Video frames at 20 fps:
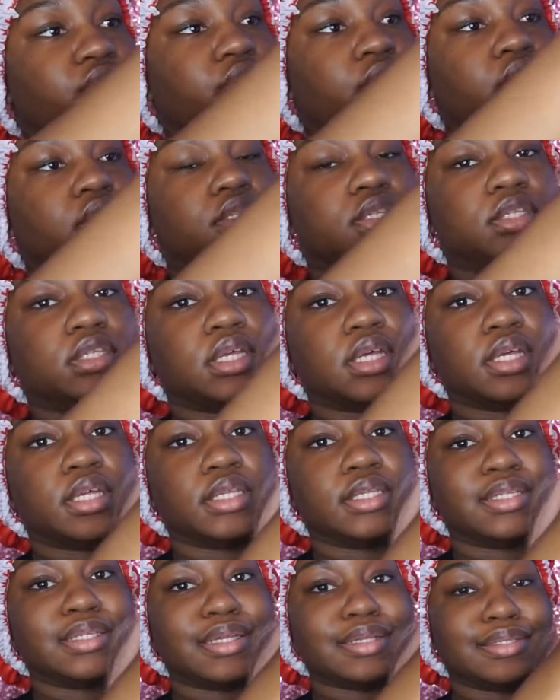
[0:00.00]
front
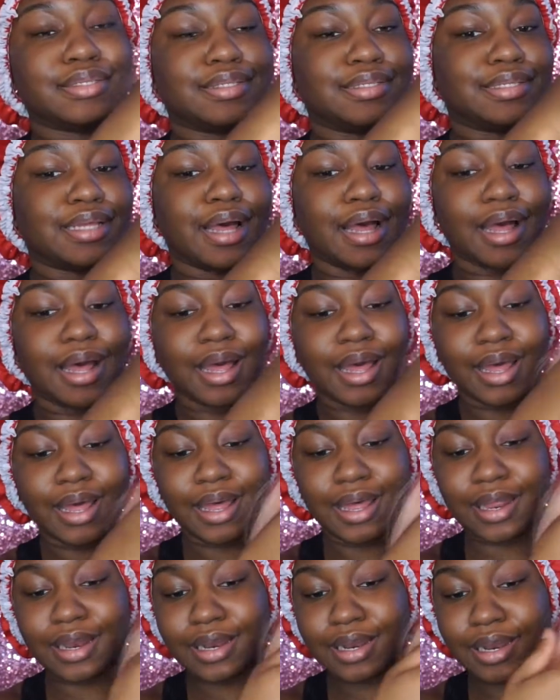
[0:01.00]
is
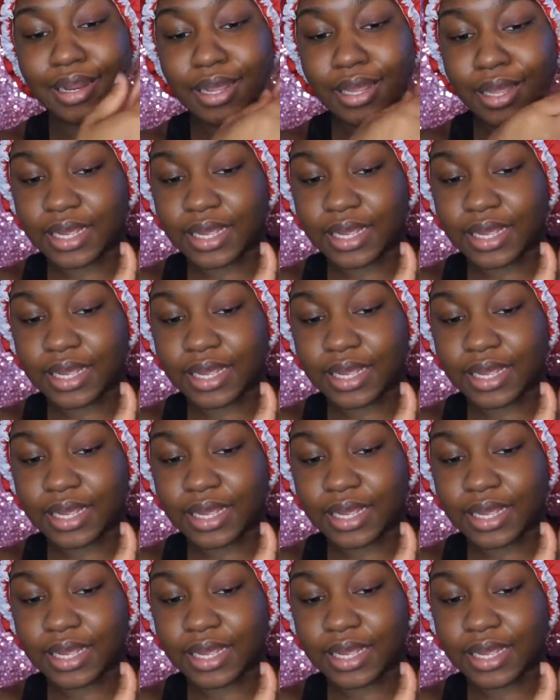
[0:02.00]
done.